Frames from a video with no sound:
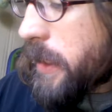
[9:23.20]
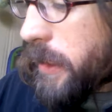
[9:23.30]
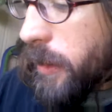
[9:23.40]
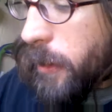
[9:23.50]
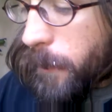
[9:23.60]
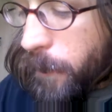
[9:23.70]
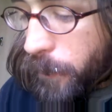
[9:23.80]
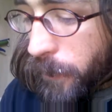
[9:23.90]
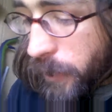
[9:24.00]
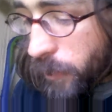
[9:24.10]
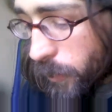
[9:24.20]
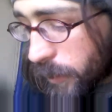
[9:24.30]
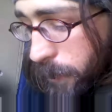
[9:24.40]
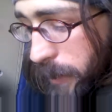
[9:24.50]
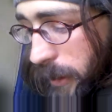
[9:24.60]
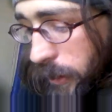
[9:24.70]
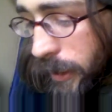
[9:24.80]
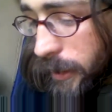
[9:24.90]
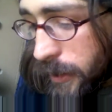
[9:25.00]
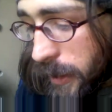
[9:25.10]
But, you know, one of the big
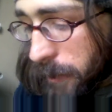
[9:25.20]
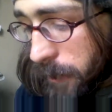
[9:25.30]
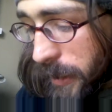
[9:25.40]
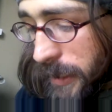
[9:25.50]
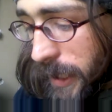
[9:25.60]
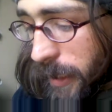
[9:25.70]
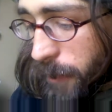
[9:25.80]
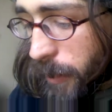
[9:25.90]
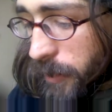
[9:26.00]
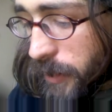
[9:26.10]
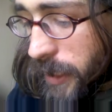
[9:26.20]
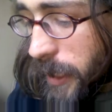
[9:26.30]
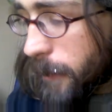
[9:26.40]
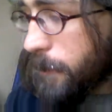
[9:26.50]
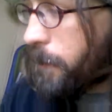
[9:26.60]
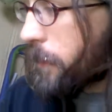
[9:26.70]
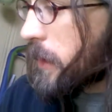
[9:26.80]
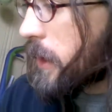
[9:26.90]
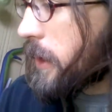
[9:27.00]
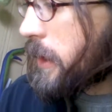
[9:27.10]
things that I'm excited about today
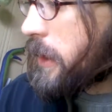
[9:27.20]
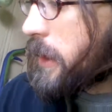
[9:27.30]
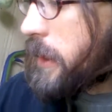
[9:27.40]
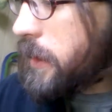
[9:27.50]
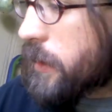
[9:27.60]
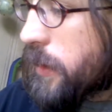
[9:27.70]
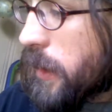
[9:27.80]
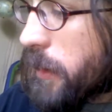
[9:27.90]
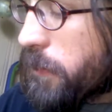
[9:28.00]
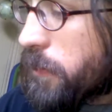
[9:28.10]
is